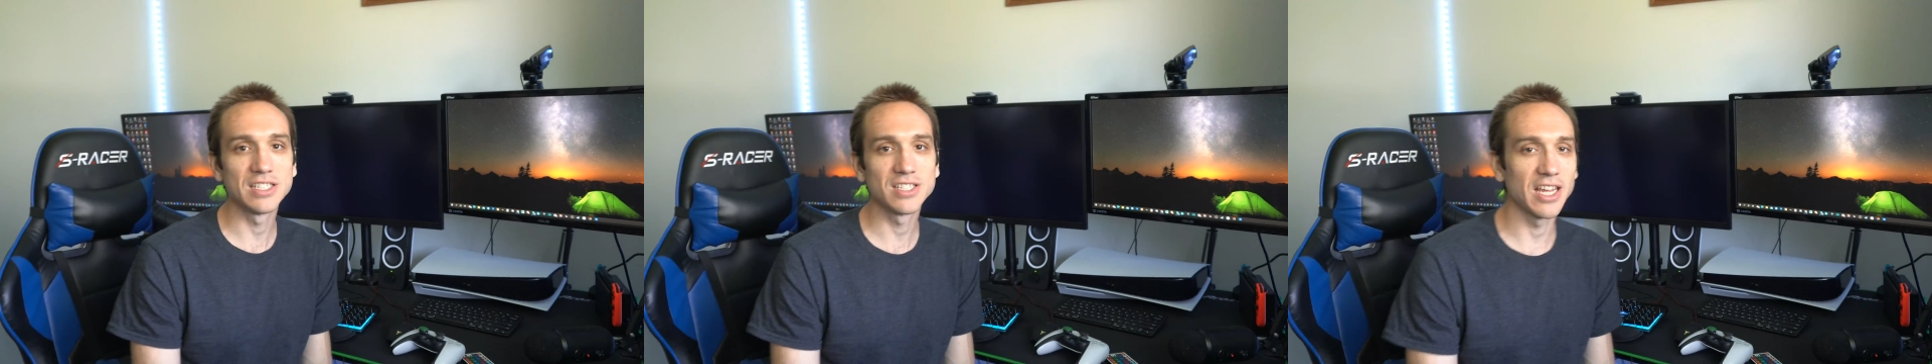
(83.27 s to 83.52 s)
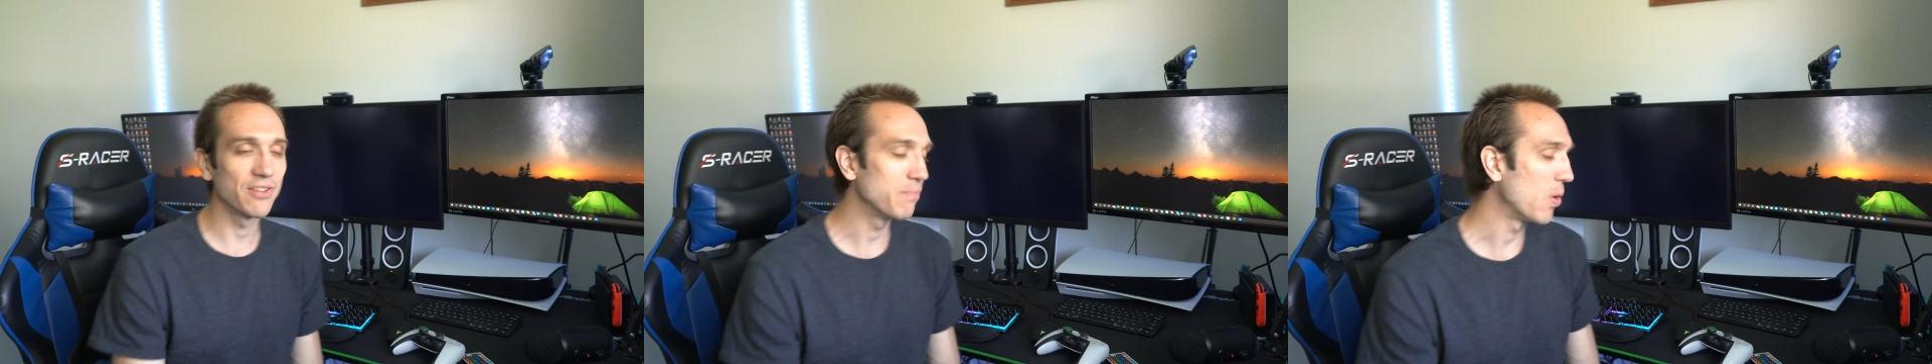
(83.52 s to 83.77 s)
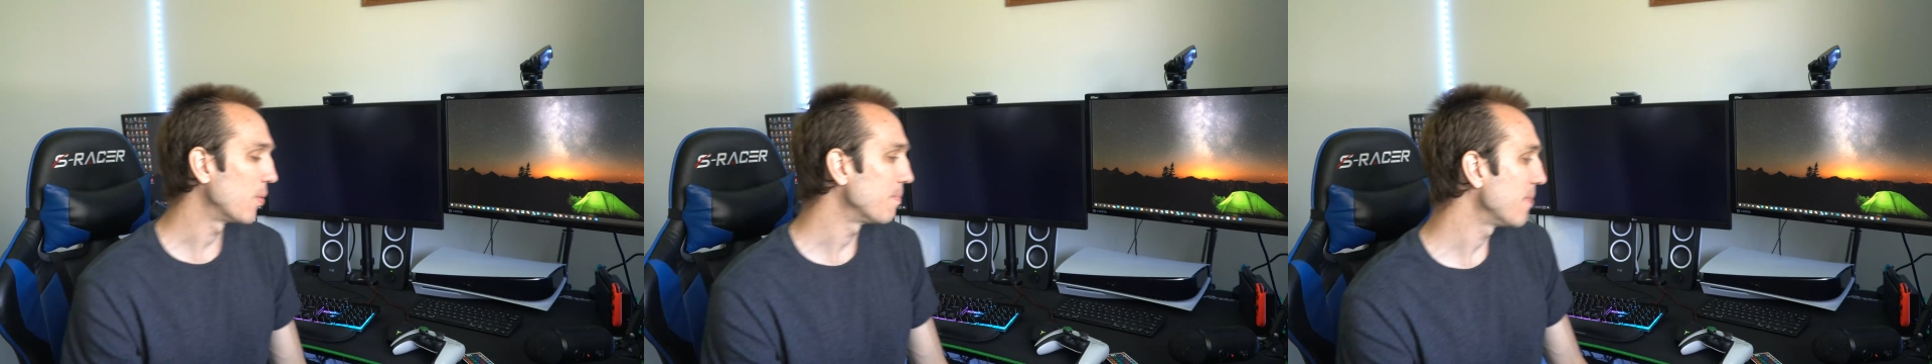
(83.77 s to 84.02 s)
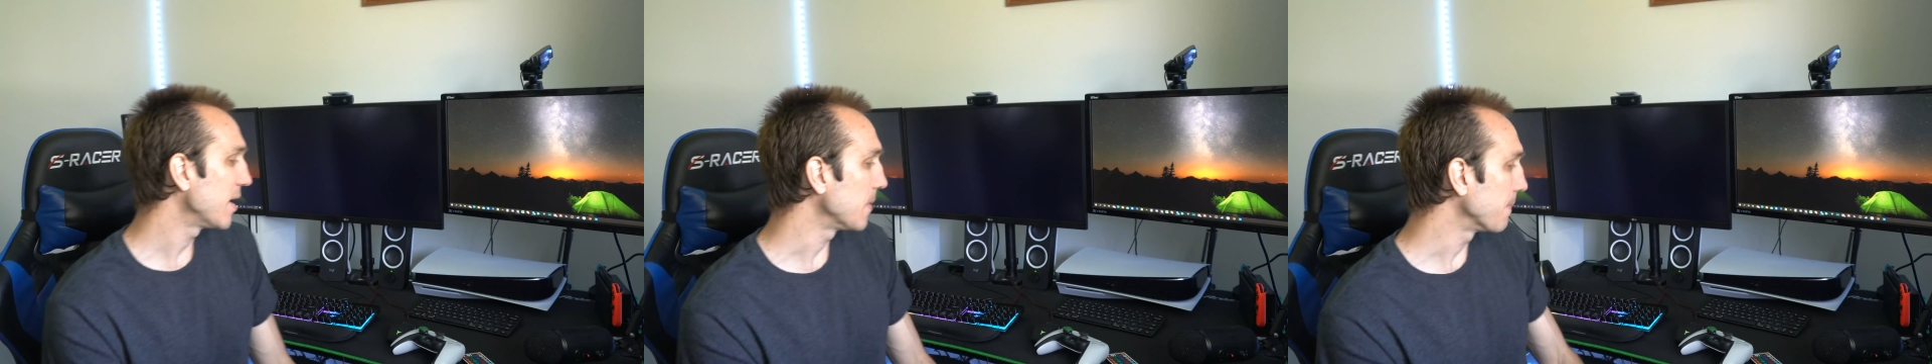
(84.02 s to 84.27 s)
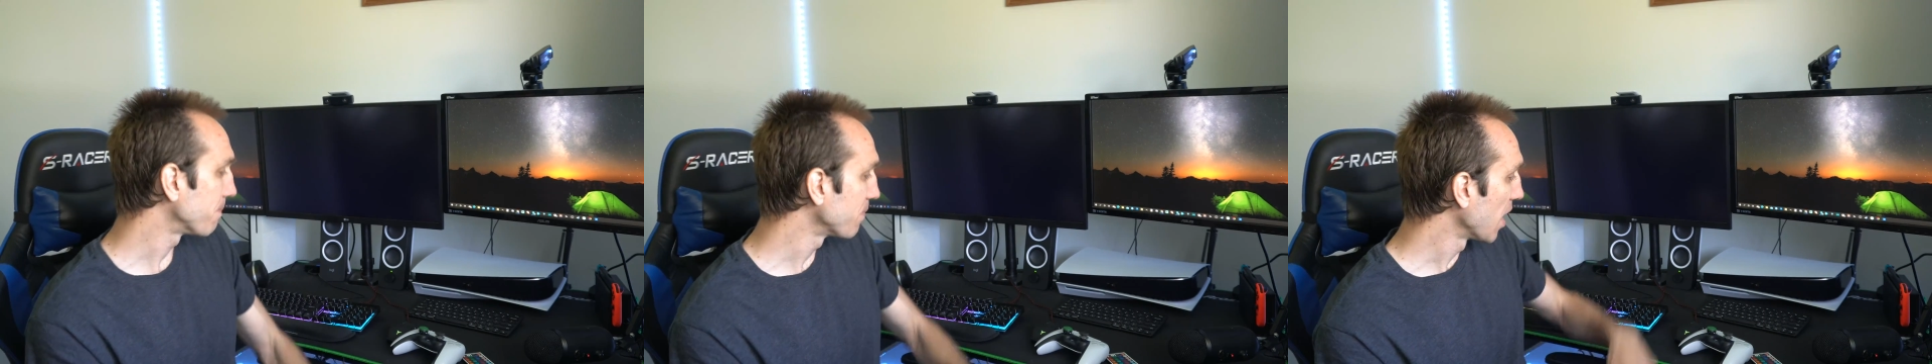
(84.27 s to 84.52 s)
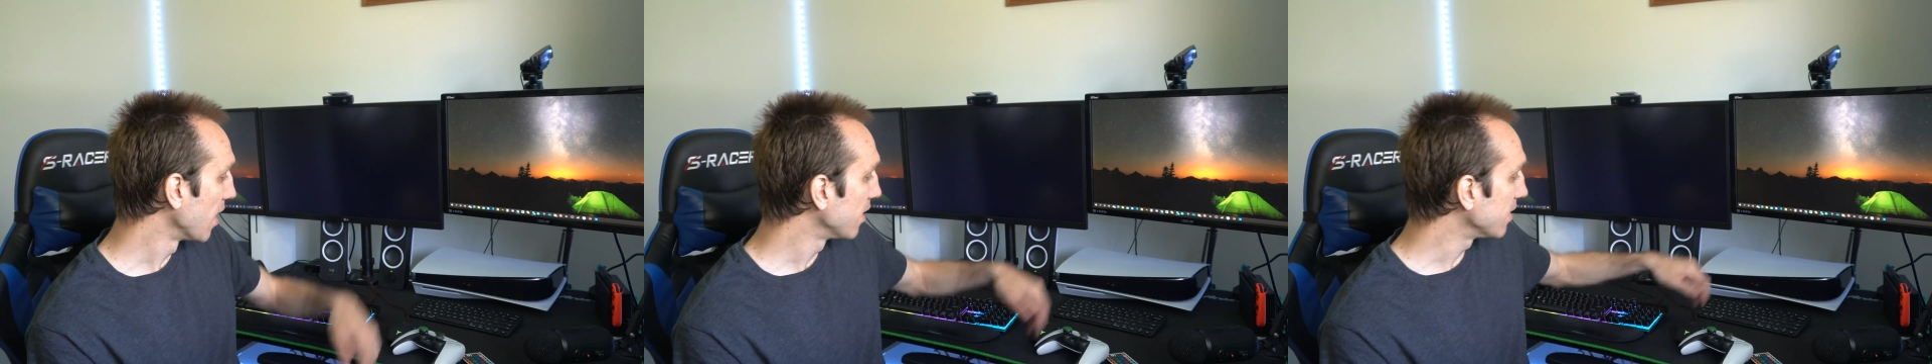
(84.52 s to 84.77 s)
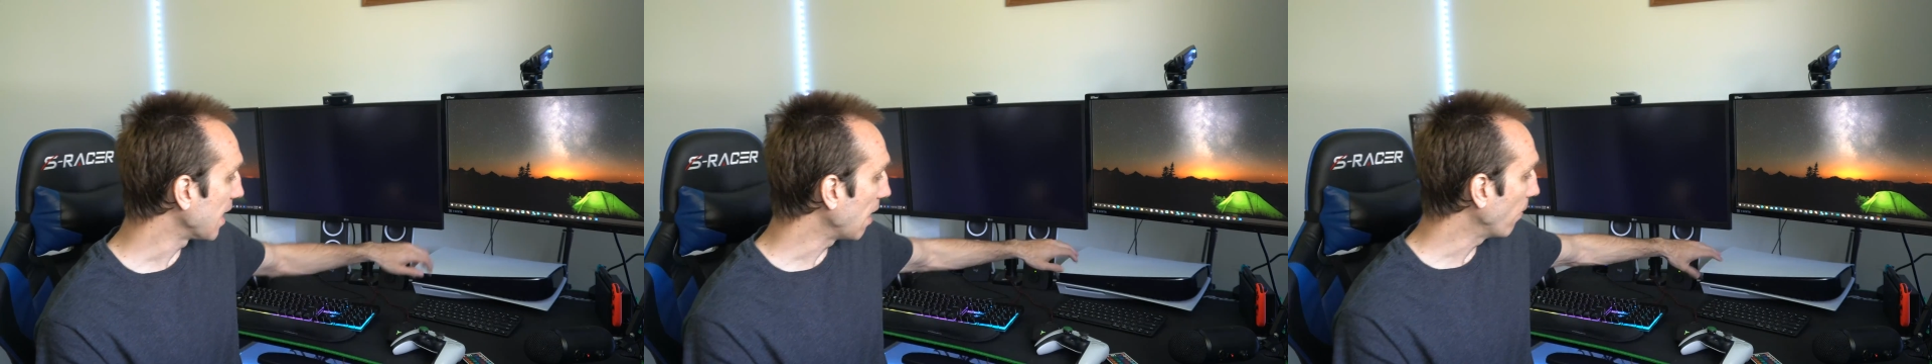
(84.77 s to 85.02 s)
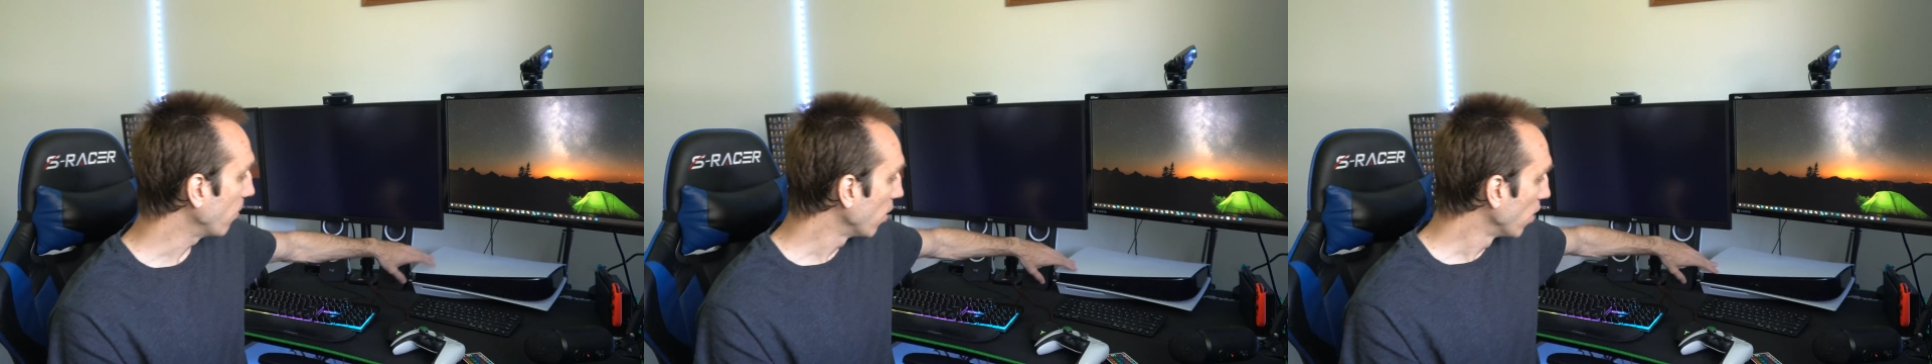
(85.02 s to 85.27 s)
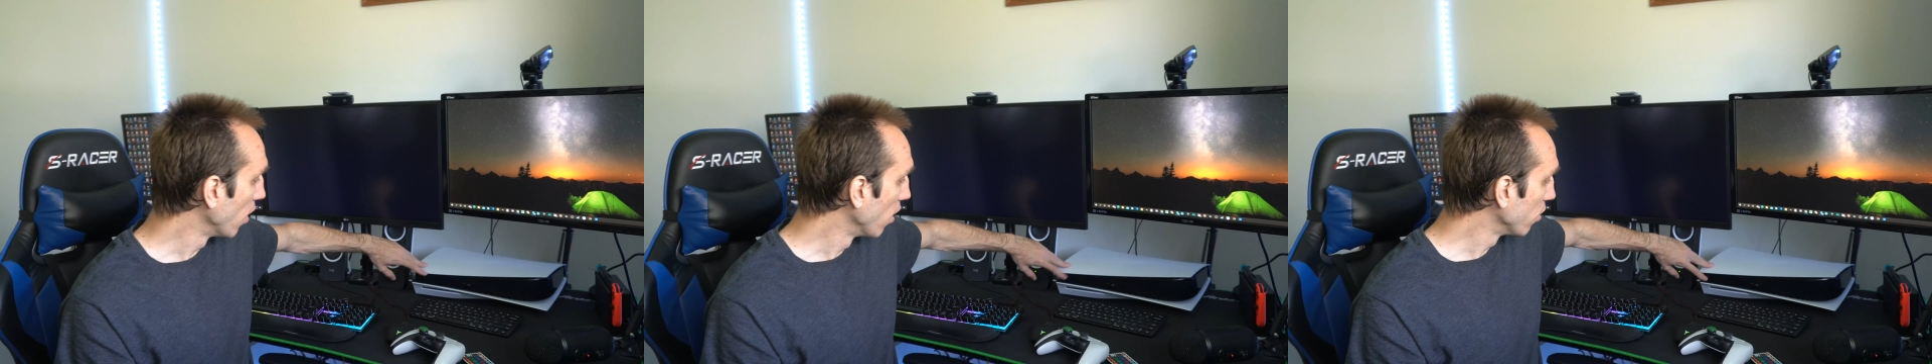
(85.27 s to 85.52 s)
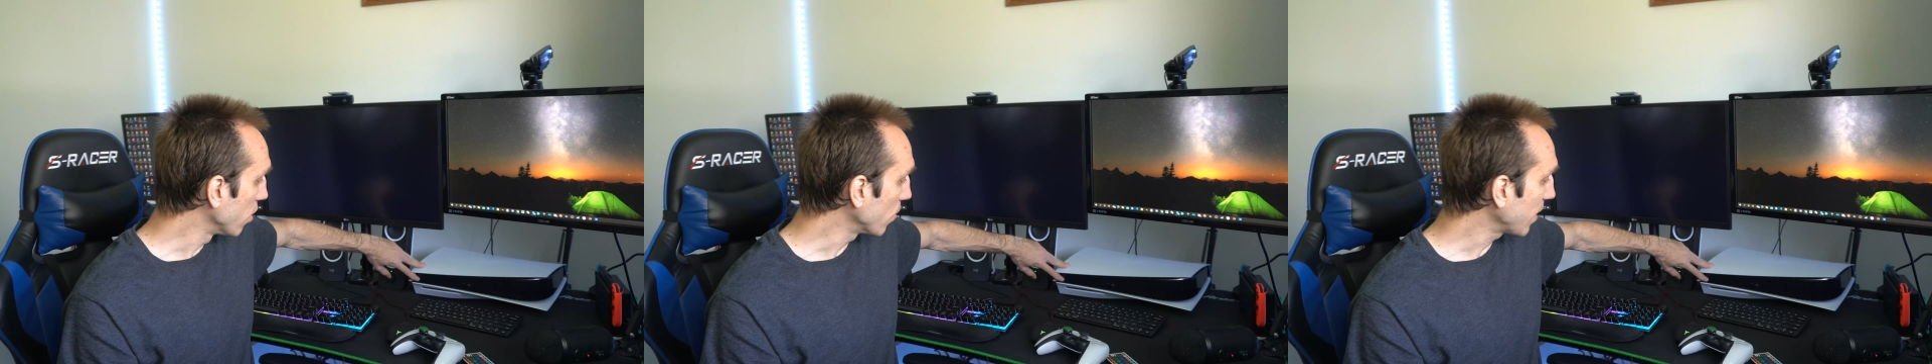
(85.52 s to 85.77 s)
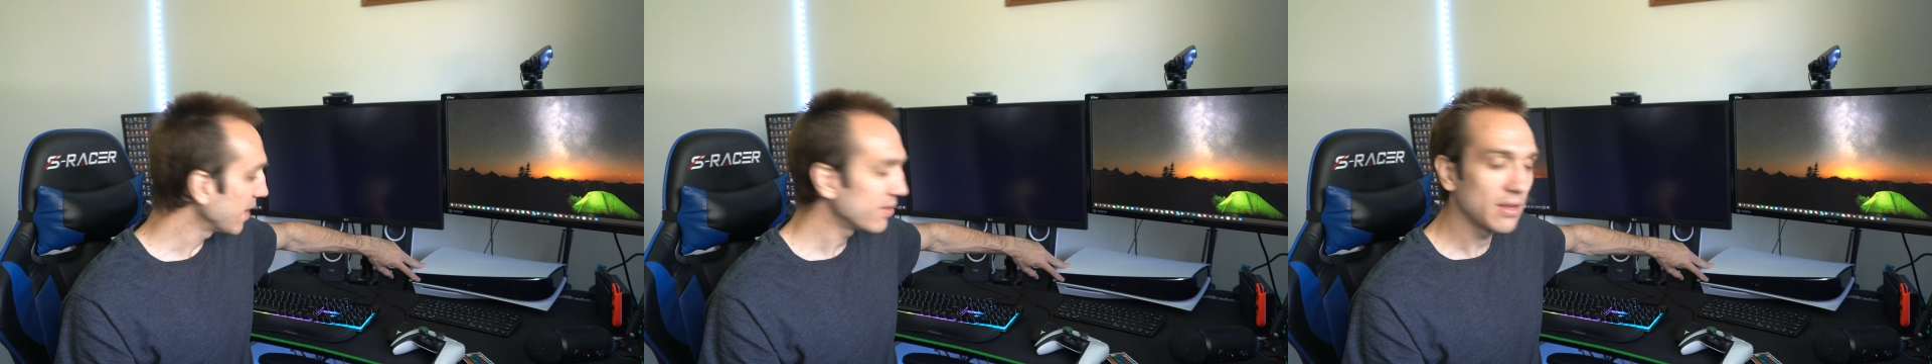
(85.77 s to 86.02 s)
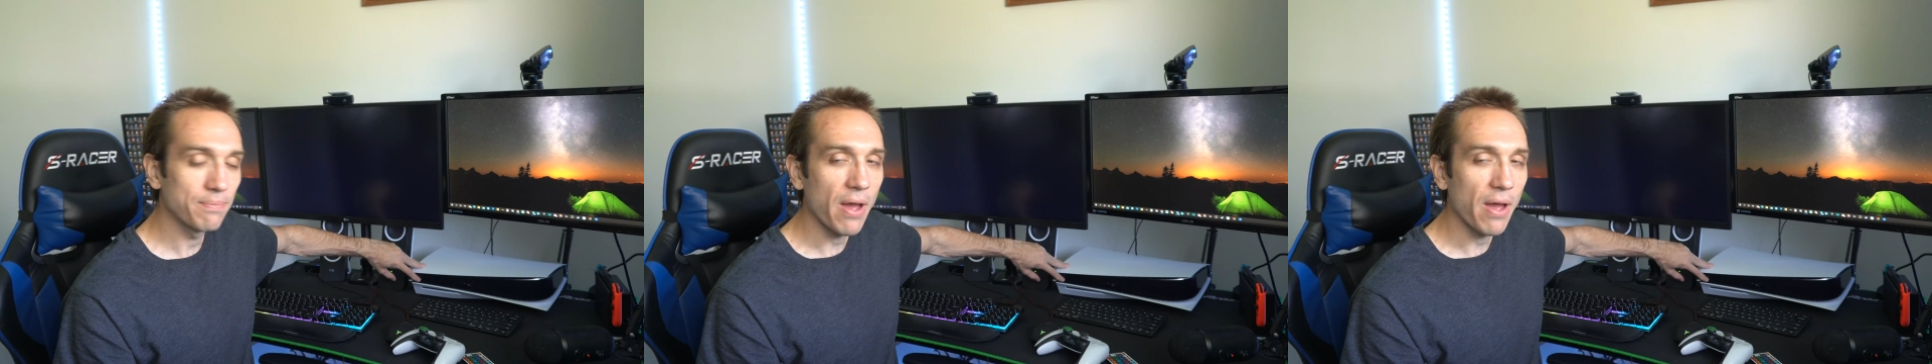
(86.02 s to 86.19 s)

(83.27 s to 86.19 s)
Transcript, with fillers: safe mode menu. Now, locate the